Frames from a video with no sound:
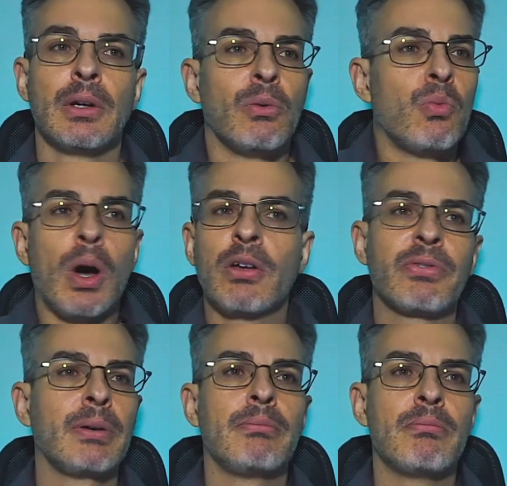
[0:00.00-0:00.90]
One of
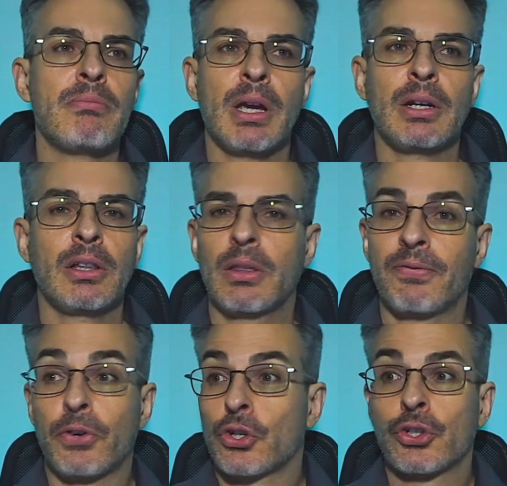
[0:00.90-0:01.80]
them married the
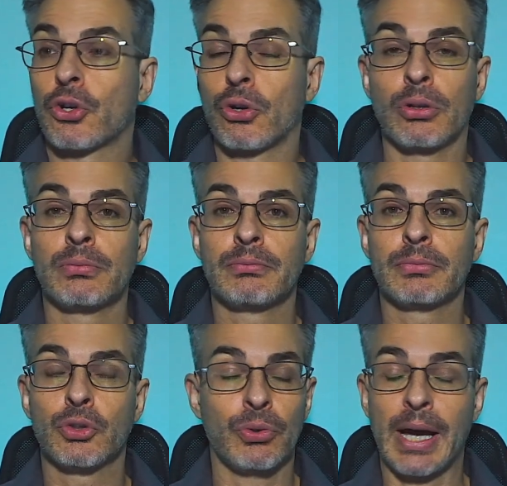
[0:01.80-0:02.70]
first girl
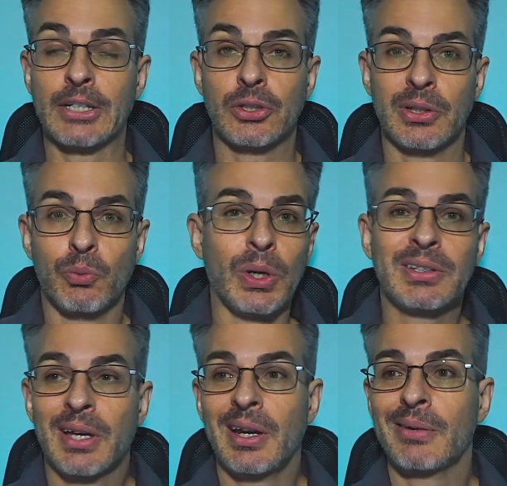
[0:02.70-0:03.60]
who actually
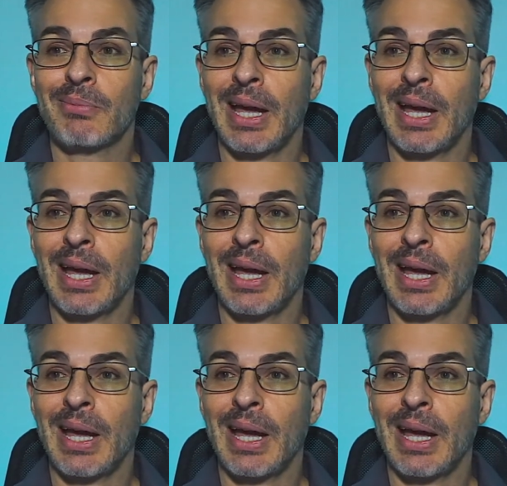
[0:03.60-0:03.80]
winked at him,